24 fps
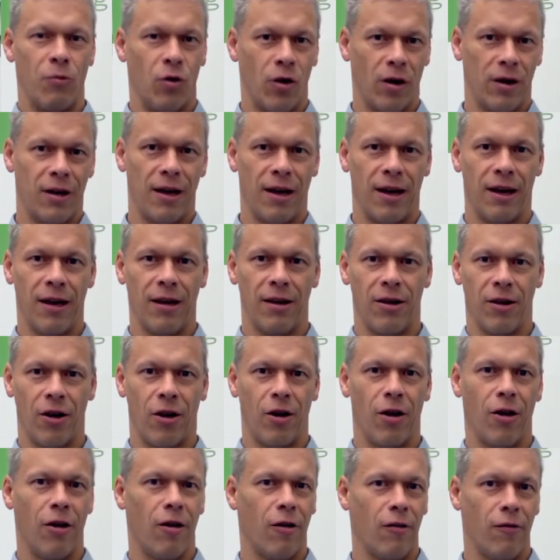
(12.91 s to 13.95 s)
working
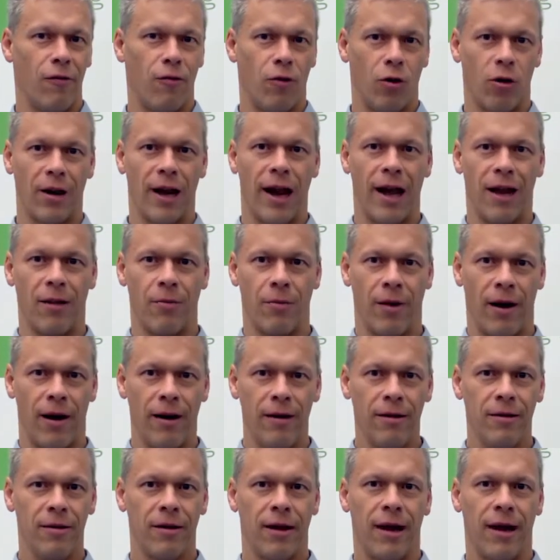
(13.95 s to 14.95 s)
for Lallemand